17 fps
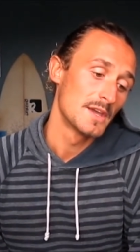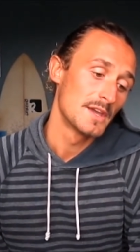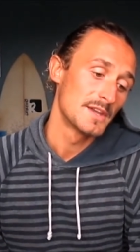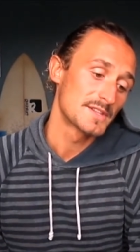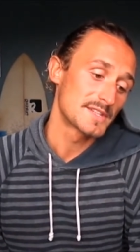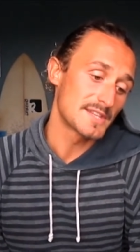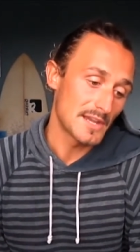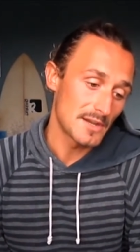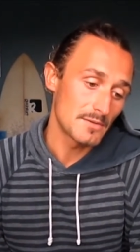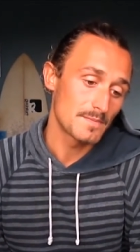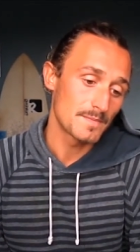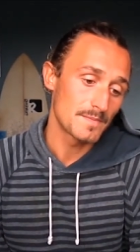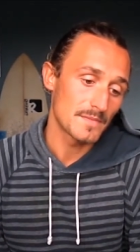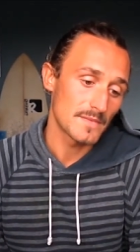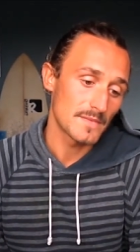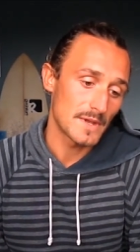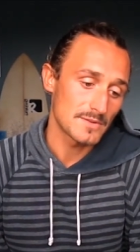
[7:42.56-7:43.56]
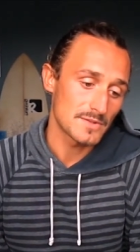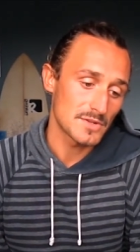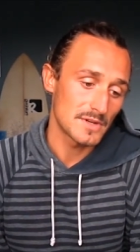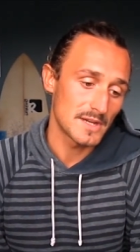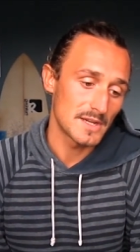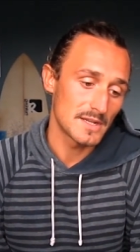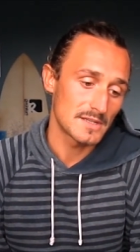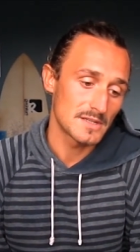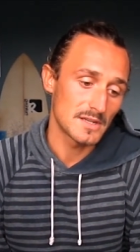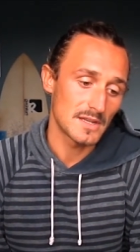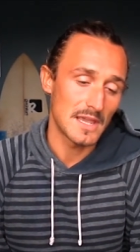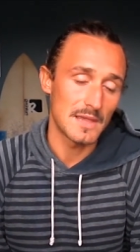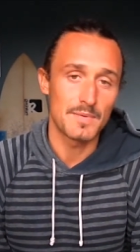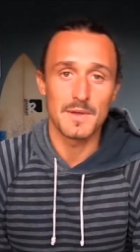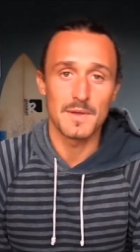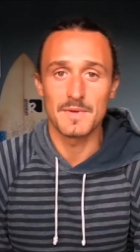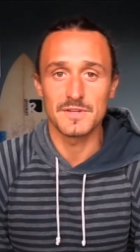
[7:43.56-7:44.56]
so I'll try to
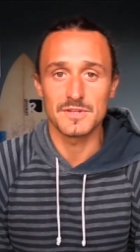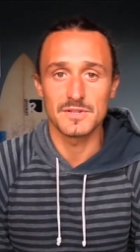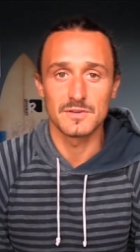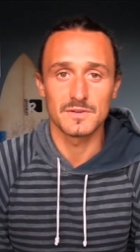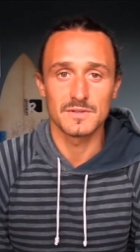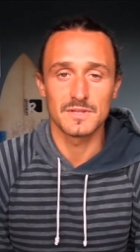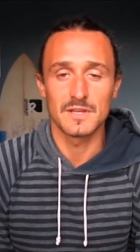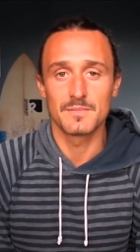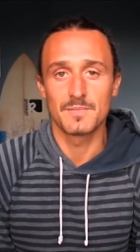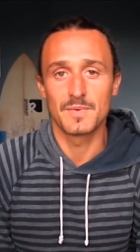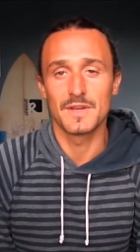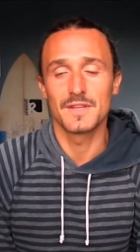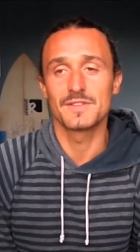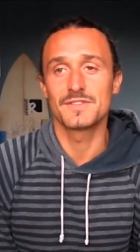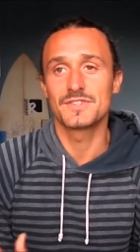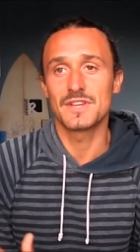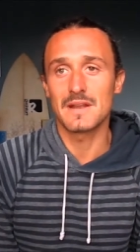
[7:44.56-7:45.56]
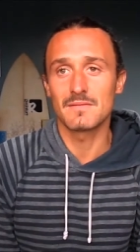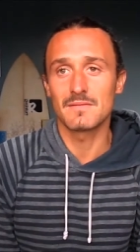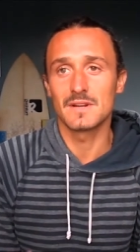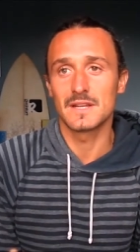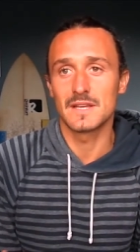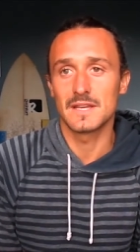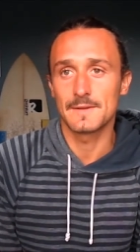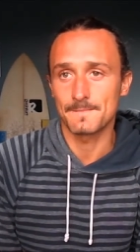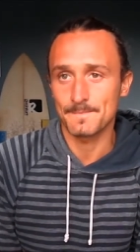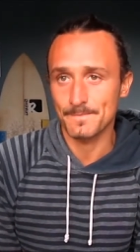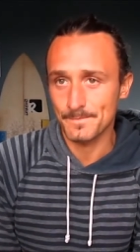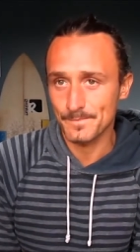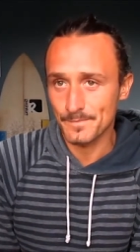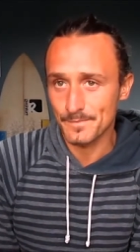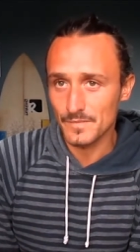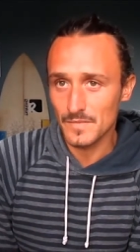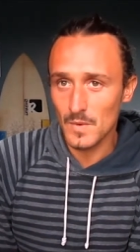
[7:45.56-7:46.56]
keep it a bit shorter, but generally,
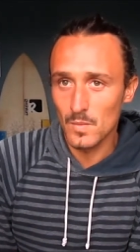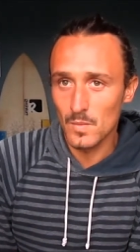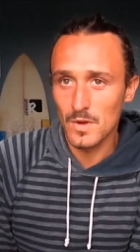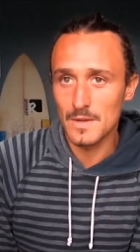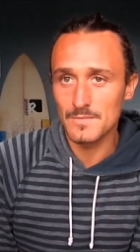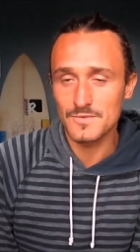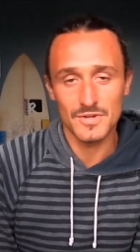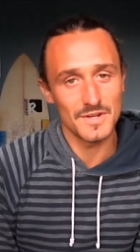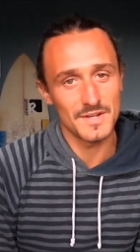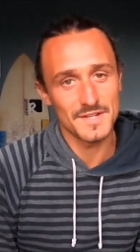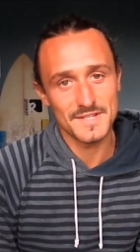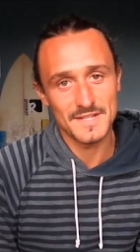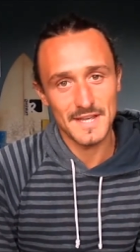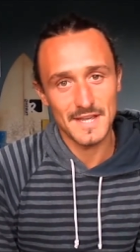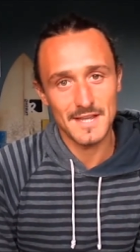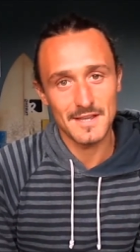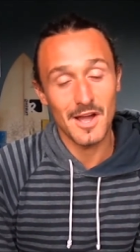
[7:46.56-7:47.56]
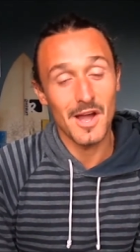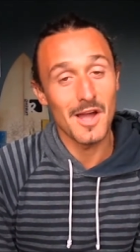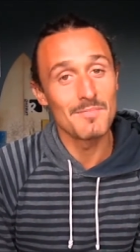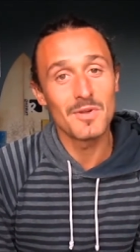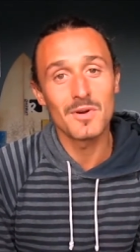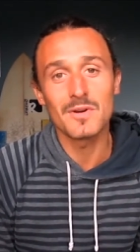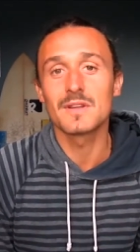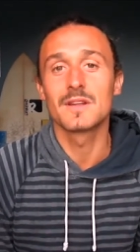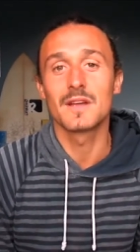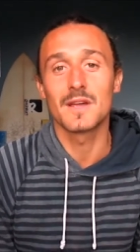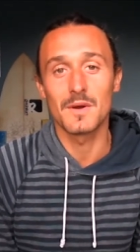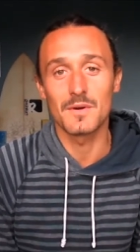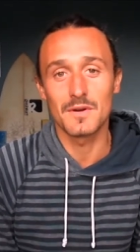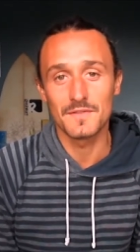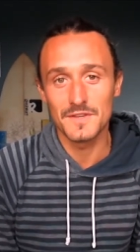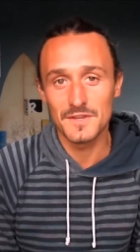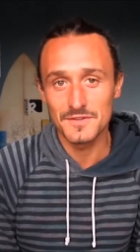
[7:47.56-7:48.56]
what I'm trying to say, I'm not going to
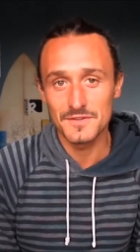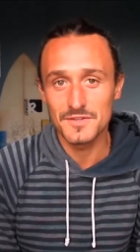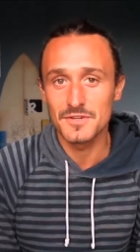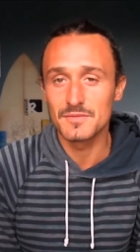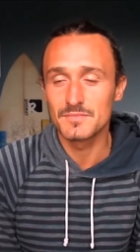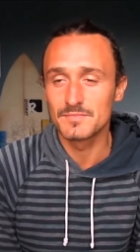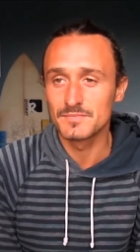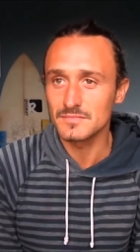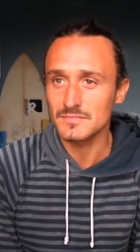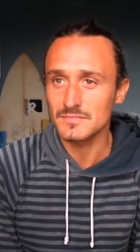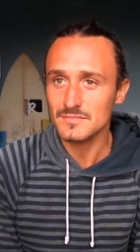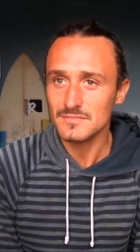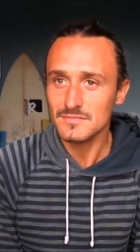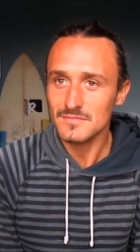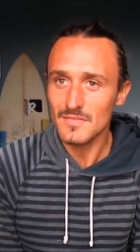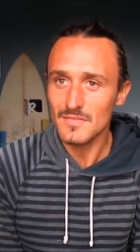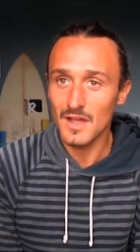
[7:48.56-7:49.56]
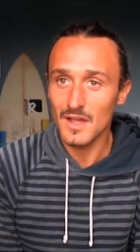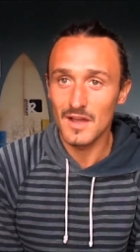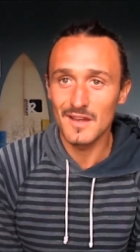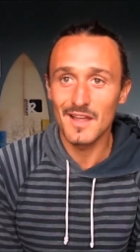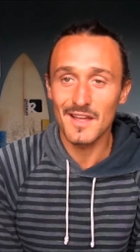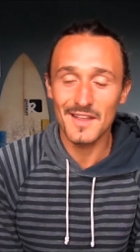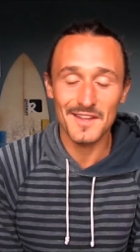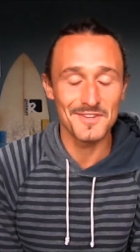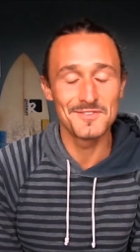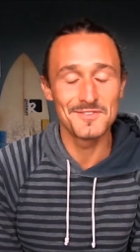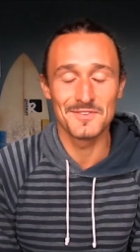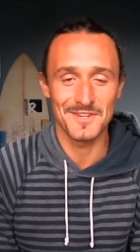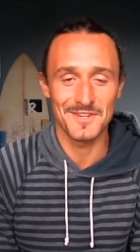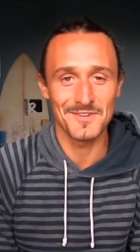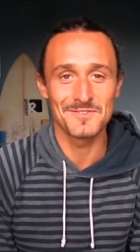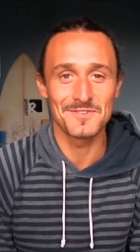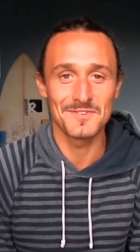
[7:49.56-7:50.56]
go off YouTube. I like
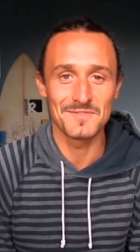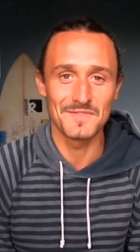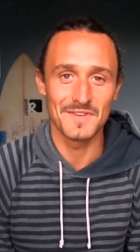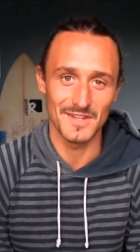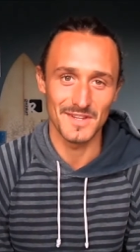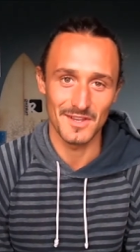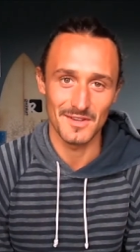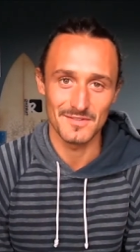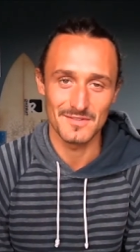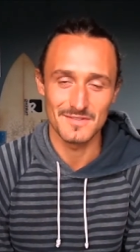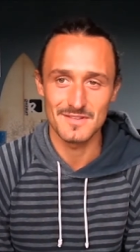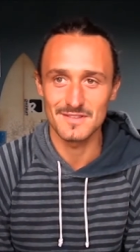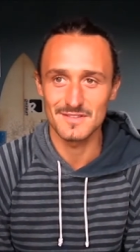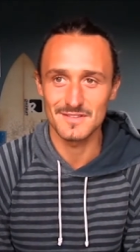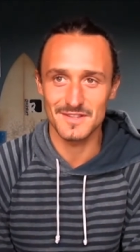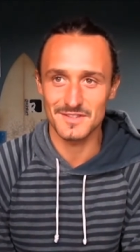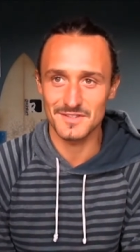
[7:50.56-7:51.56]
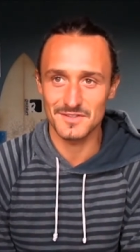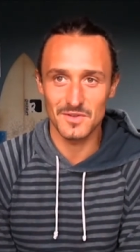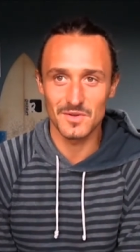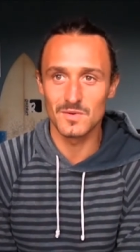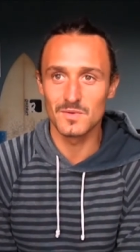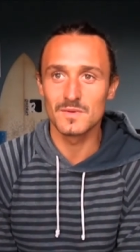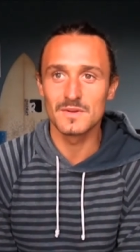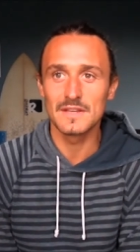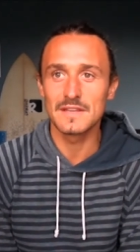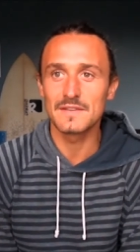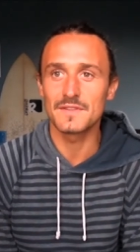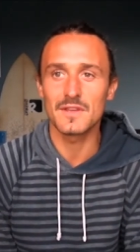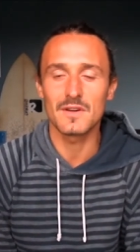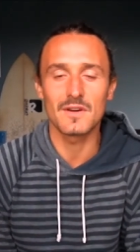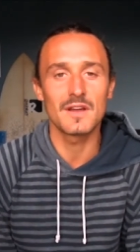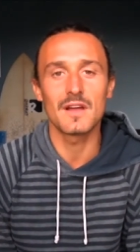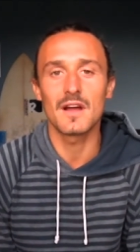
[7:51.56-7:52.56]
doing YouTube videos. It's it's cool, even
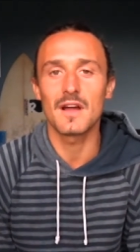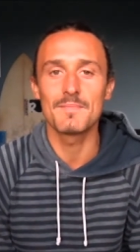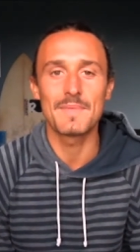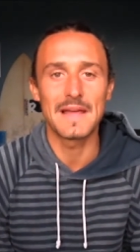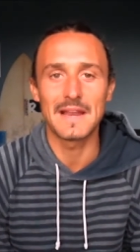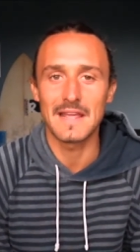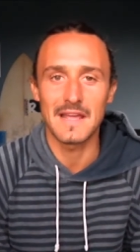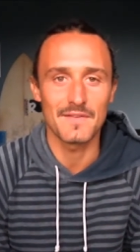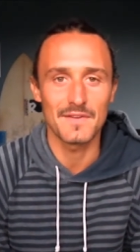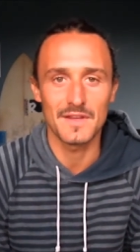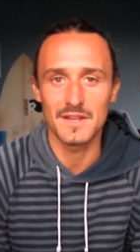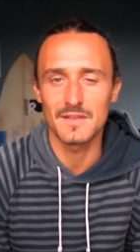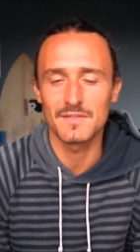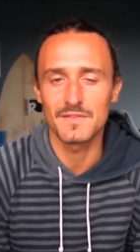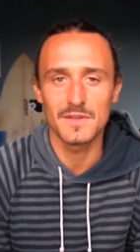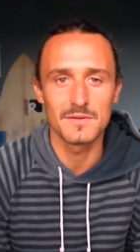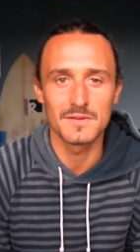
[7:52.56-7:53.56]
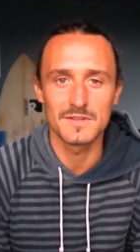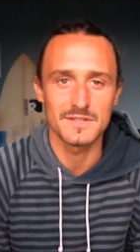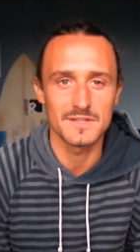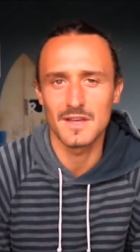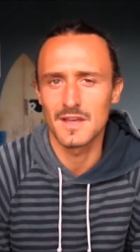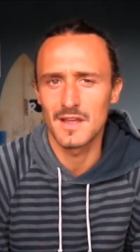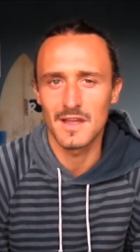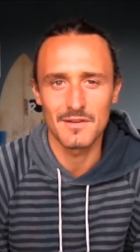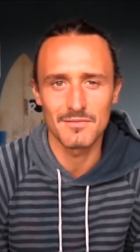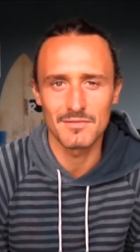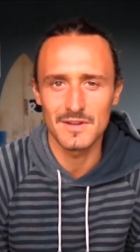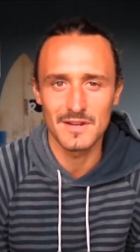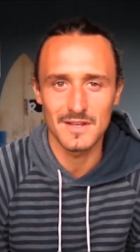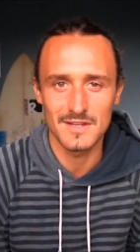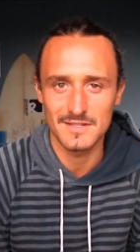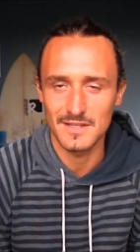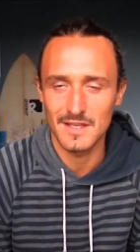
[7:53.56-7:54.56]
though I, I barely have any viewers. I, I
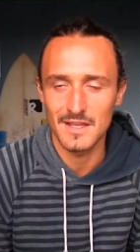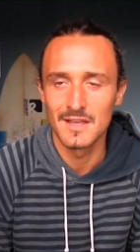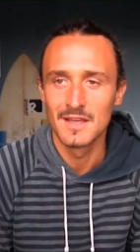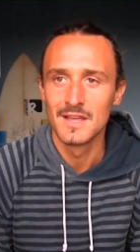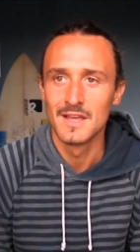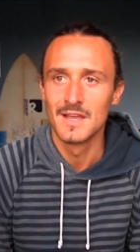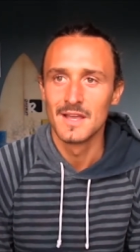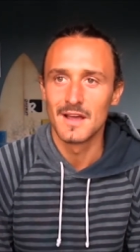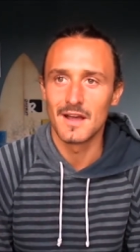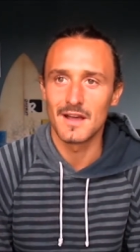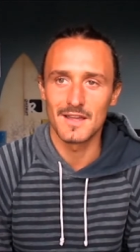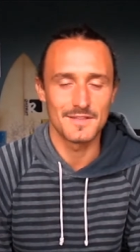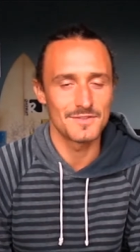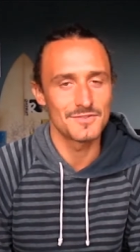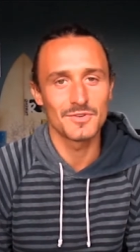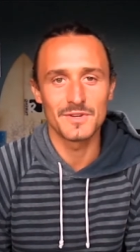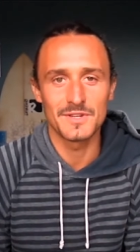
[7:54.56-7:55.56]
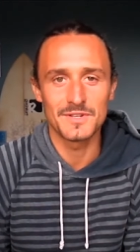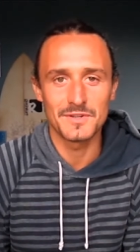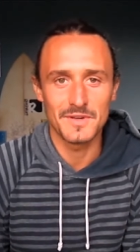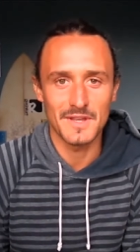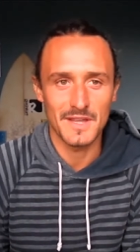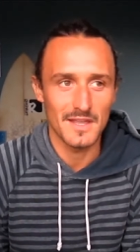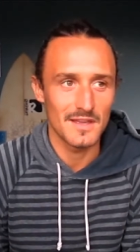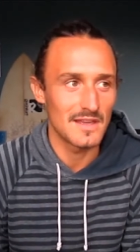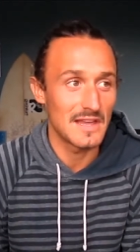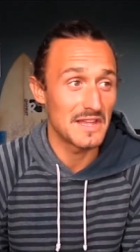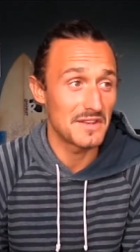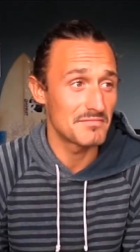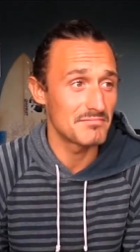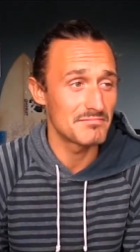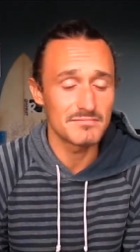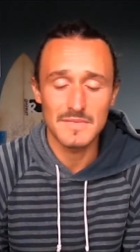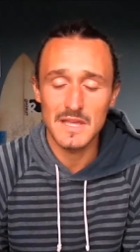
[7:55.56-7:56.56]
realise that. I enjoy doing it,
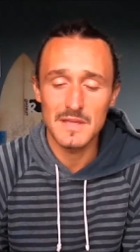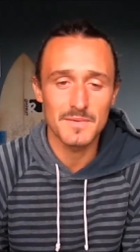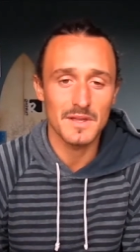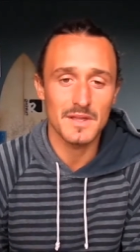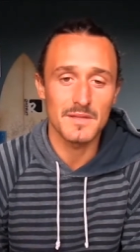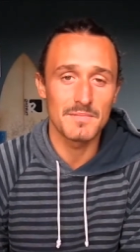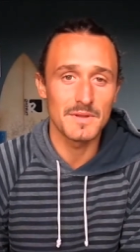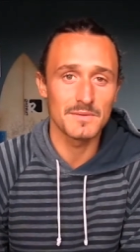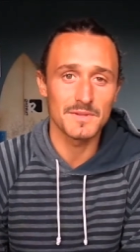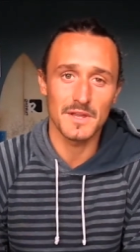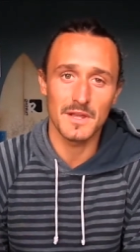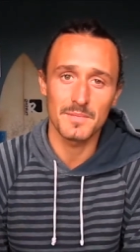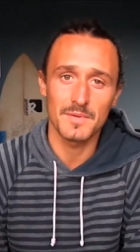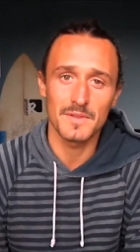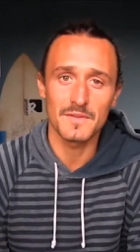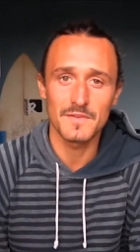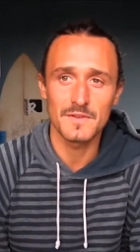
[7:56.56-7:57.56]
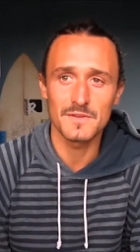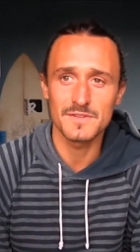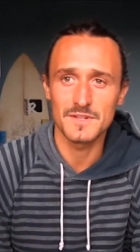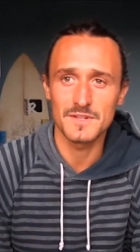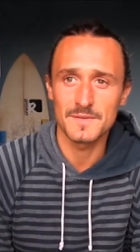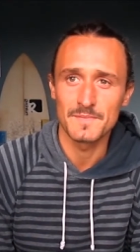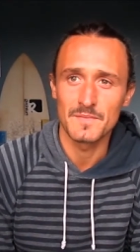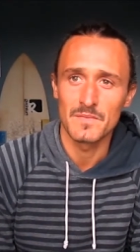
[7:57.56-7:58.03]
and maybe I can build it up in the future.